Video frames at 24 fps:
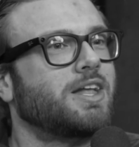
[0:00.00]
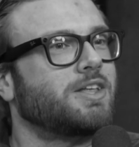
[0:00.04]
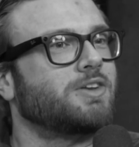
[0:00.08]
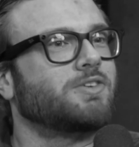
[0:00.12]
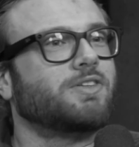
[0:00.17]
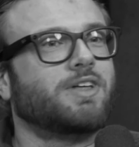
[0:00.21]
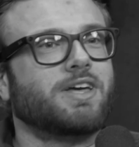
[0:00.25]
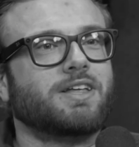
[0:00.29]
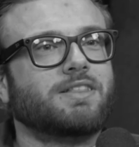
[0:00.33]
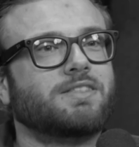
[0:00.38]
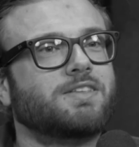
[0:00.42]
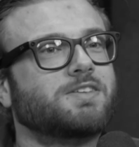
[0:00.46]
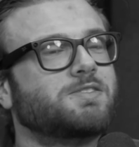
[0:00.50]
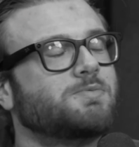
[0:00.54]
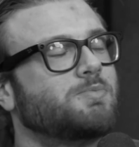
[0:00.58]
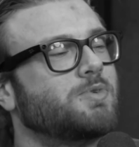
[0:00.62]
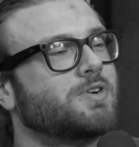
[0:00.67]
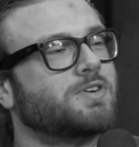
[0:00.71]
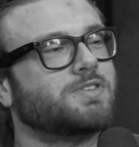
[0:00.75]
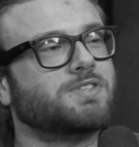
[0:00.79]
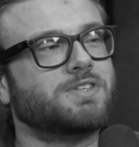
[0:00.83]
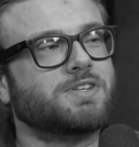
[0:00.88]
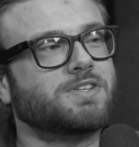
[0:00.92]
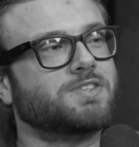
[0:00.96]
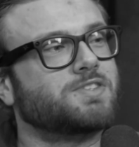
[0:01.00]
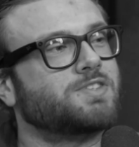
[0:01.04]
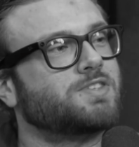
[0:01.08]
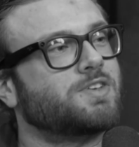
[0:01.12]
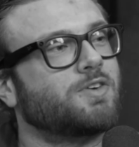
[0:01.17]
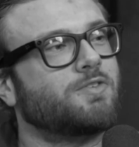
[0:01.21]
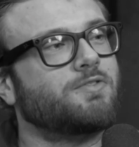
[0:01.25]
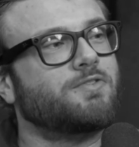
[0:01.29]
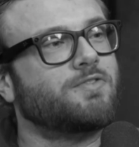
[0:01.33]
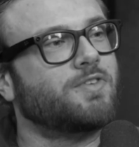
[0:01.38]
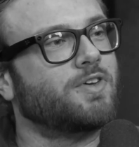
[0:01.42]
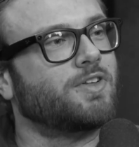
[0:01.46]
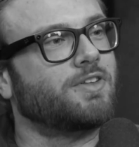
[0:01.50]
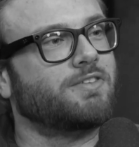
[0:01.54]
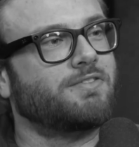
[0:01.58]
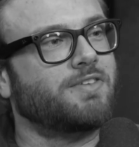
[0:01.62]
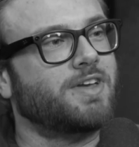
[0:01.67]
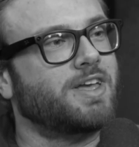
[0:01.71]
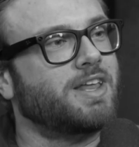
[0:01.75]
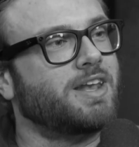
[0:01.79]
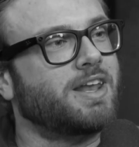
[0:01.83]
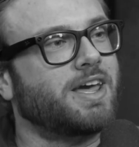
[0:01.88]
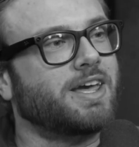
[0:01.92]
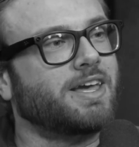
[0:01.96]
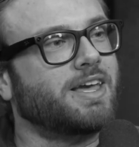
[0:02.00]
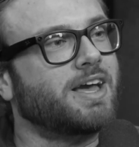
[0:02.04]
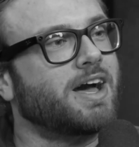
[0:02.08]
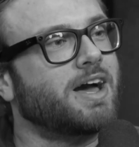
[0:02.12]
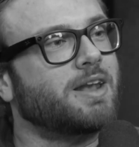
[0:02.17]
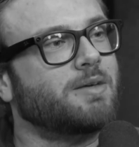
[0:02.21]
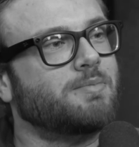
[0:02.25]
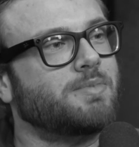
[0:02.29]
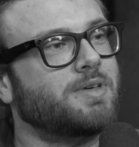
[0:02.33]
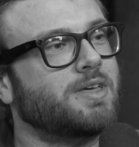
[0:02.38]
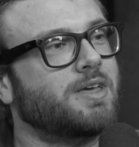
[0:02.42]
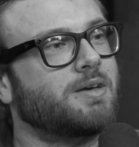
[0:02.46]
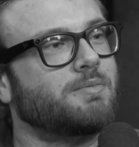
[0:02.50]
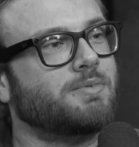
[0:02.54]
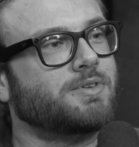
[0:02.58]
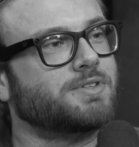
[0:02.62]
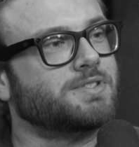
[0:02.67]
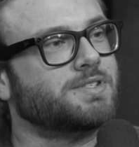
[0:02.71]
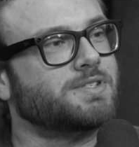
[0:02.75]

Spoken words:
and you're like, this person is so full of it, and I got to be able